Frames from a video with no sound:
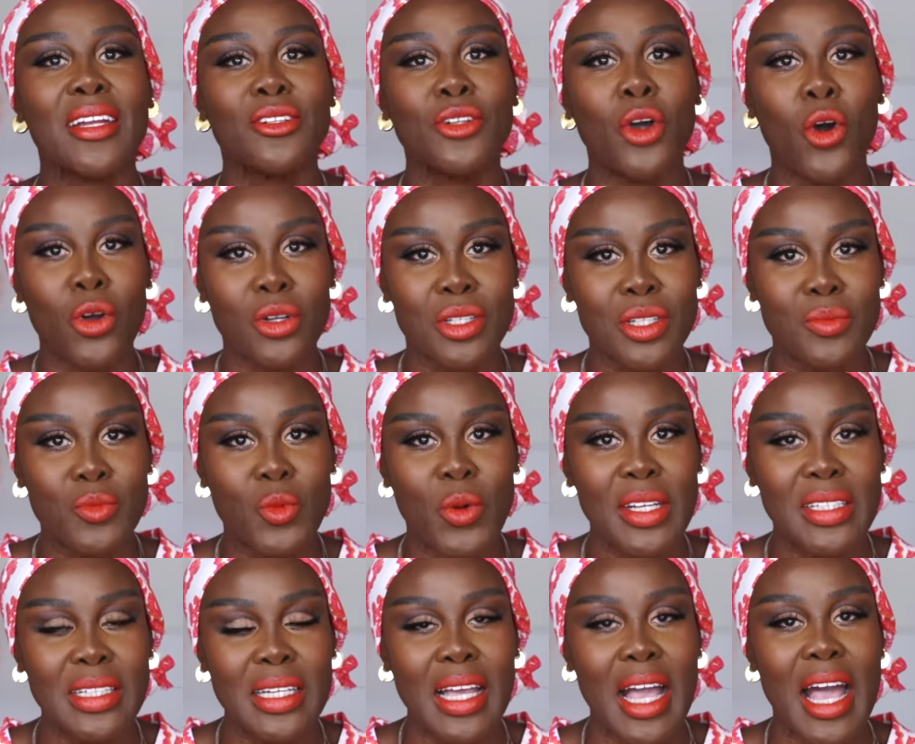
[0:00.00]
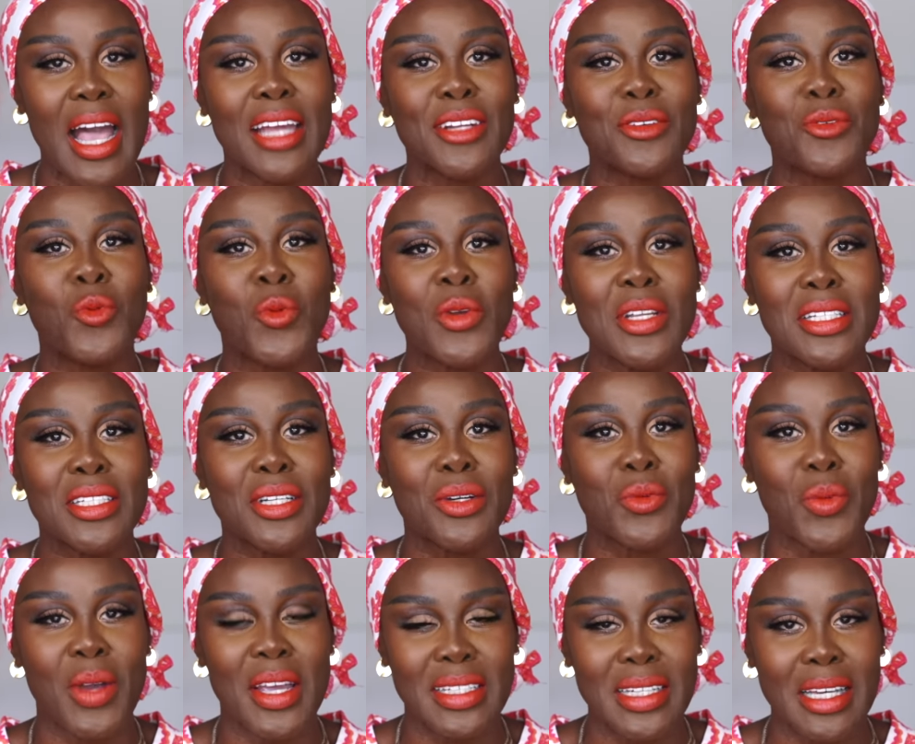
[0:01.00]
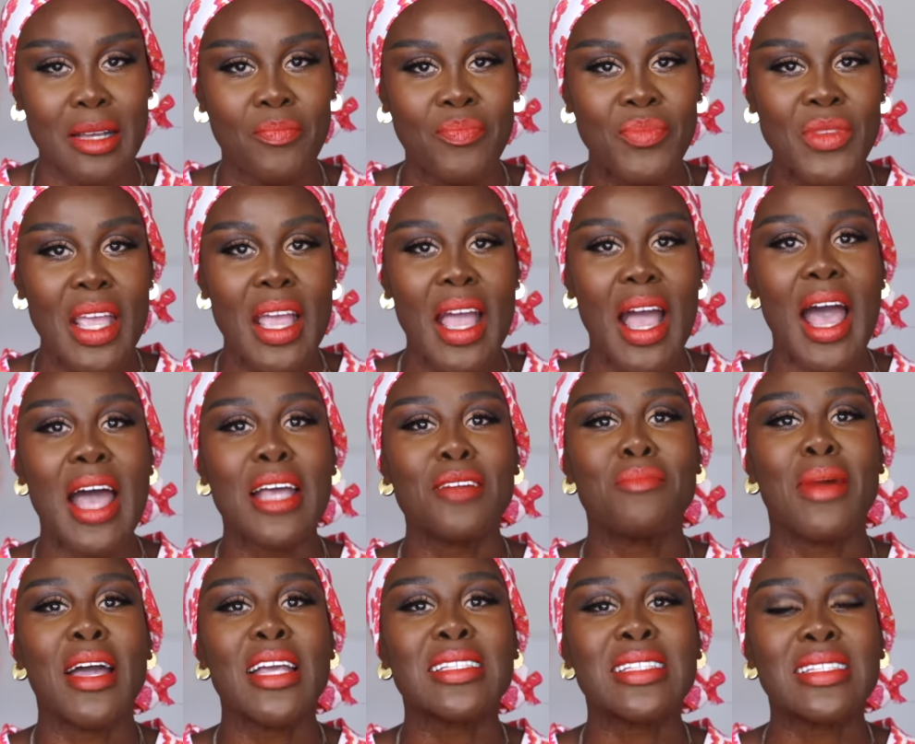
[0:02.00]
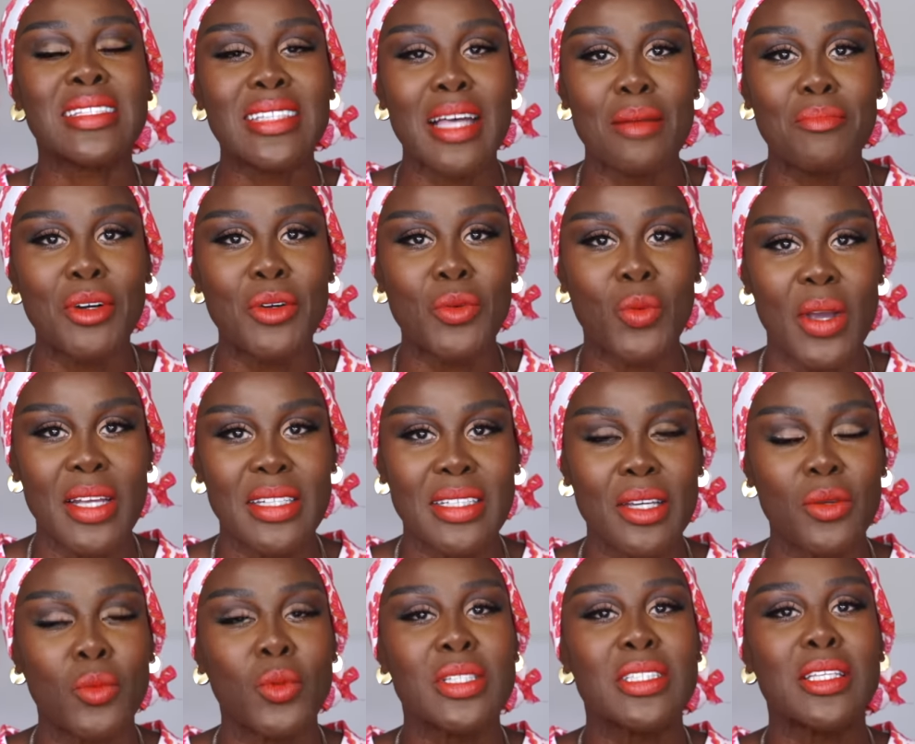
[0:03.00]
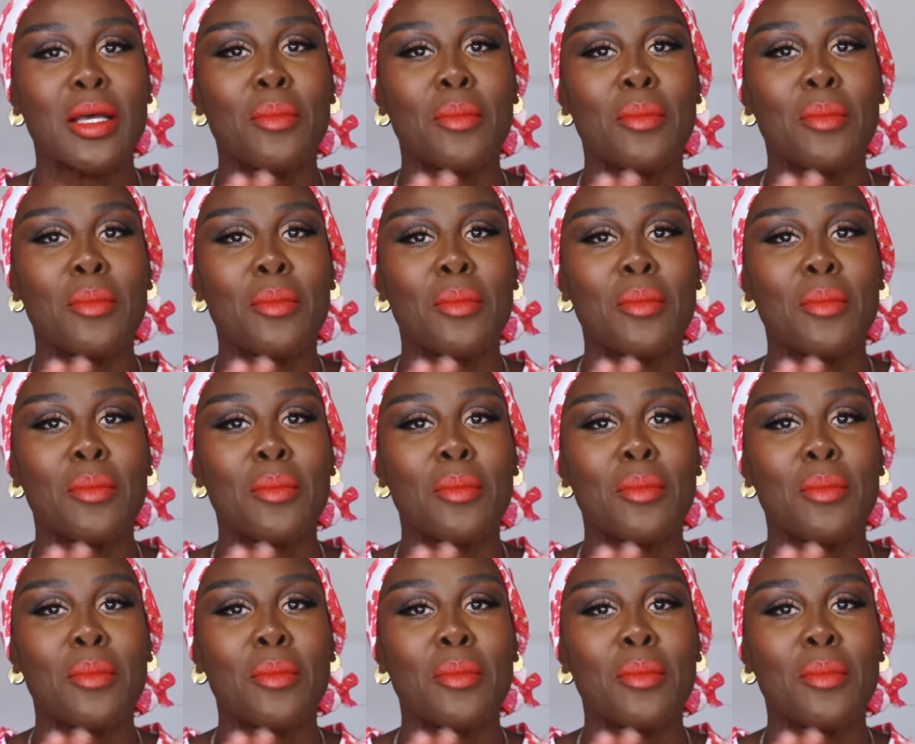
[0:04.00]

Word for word: an autumn wedding, I had a winter wedding. And my summer wedding was